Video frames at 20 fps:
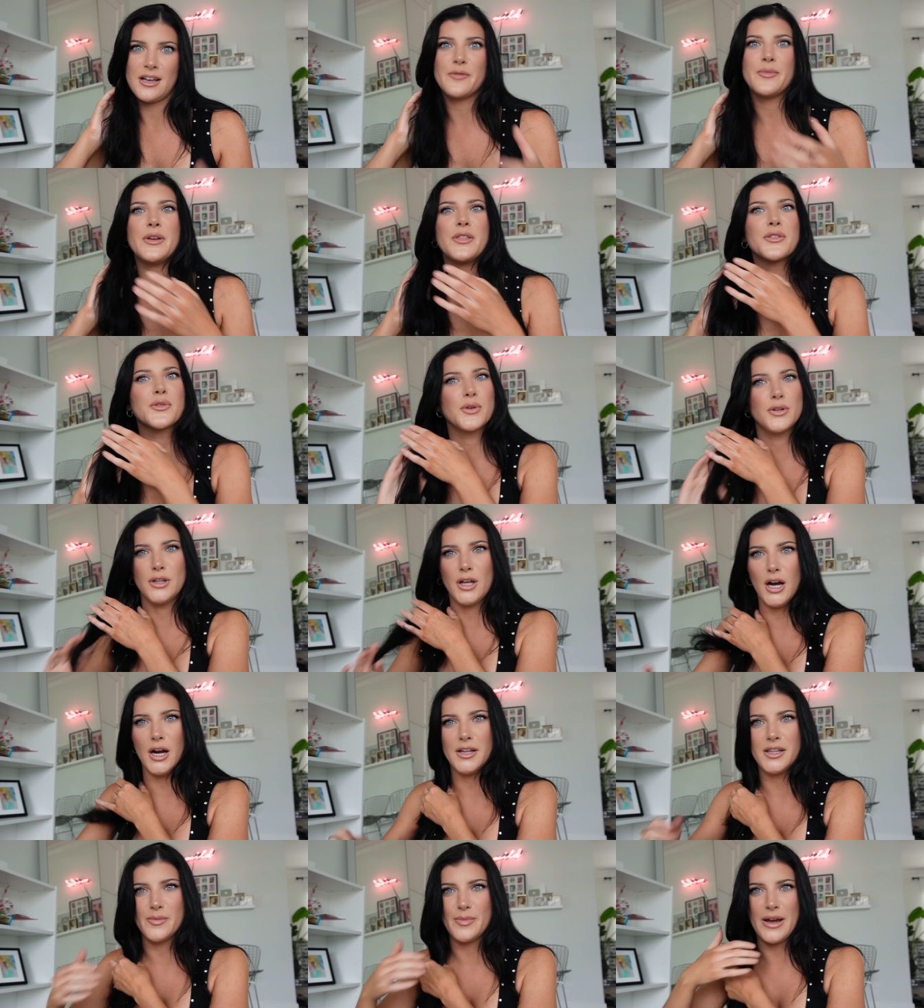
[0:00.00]
I've been through a
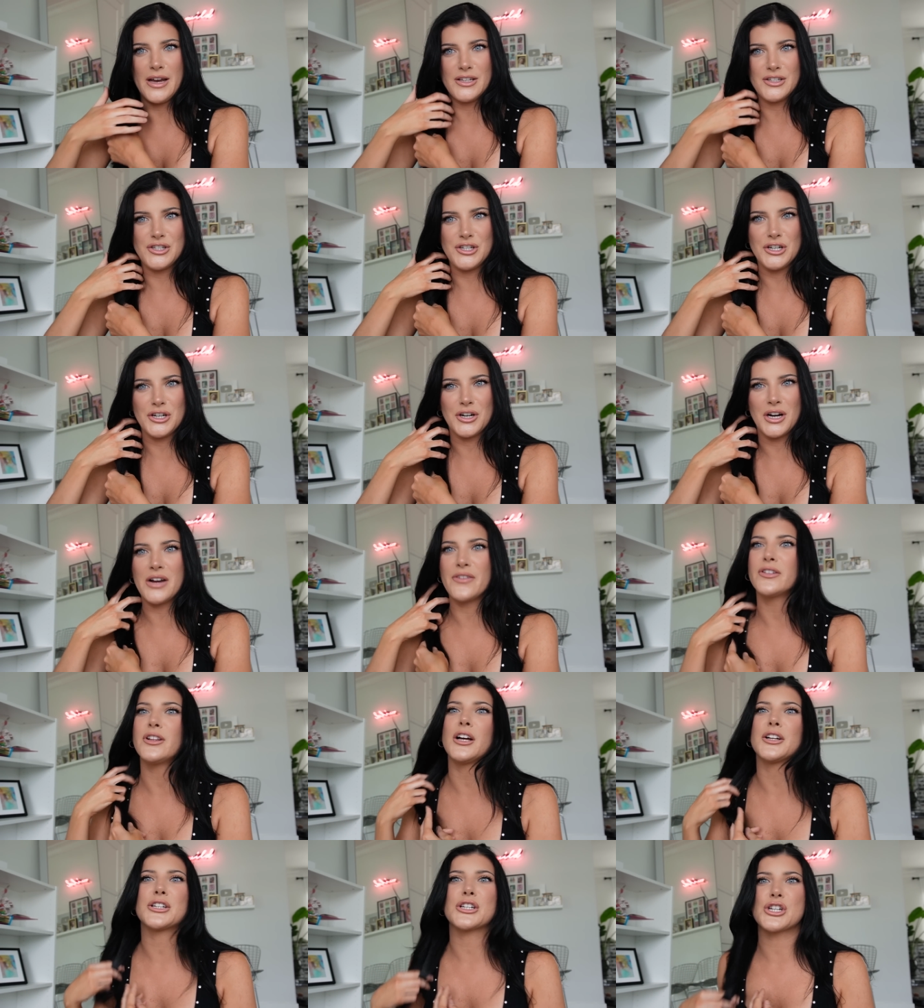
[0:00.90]
lot in the past year. I have a
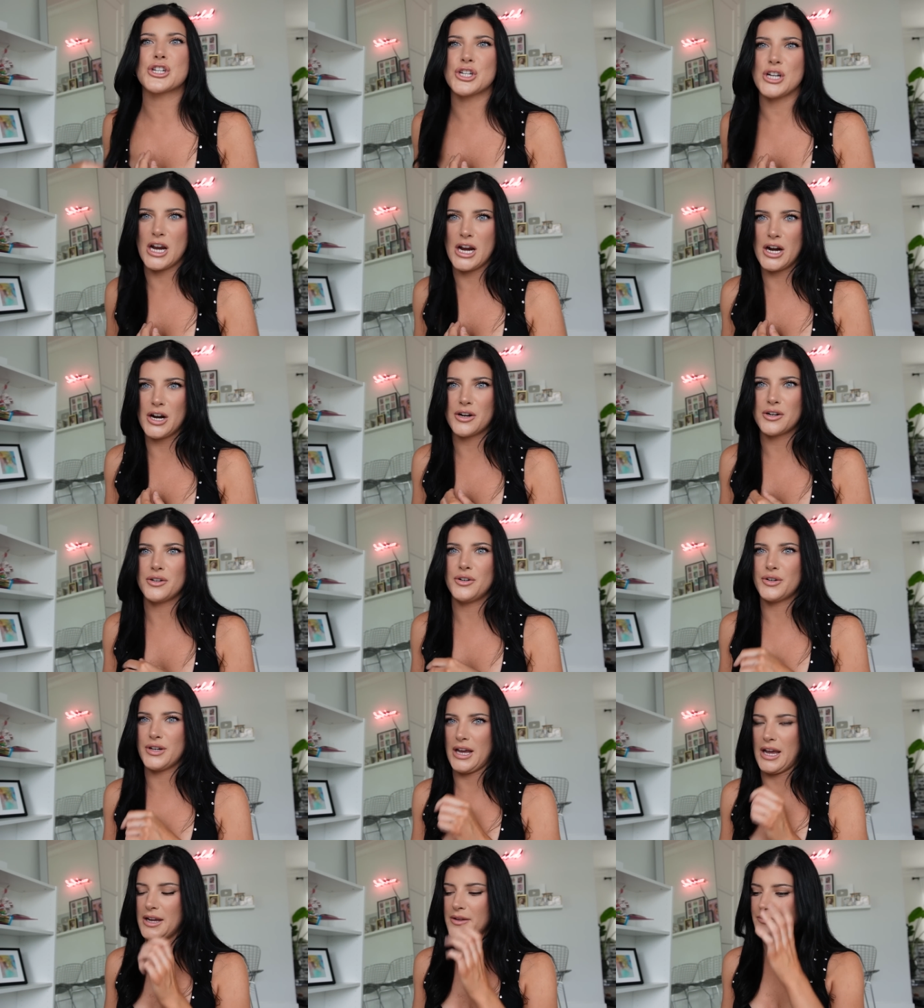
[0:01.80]
lot to share,
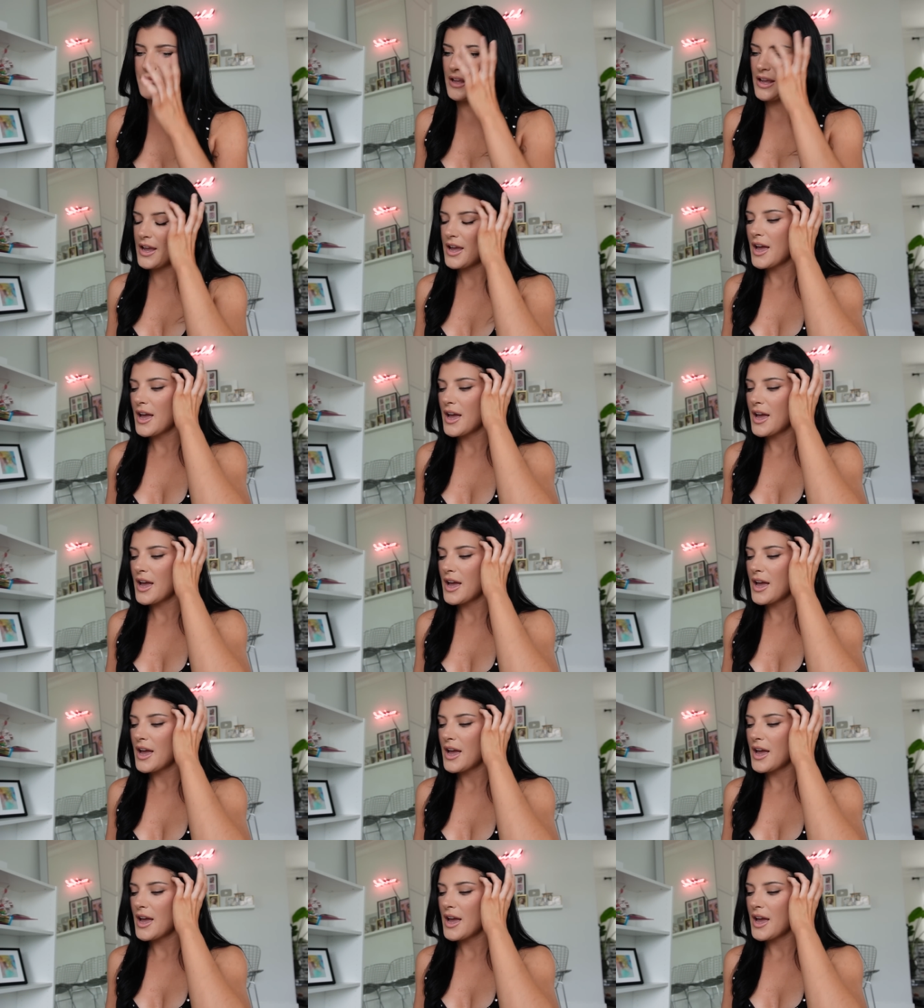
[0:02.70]
okay?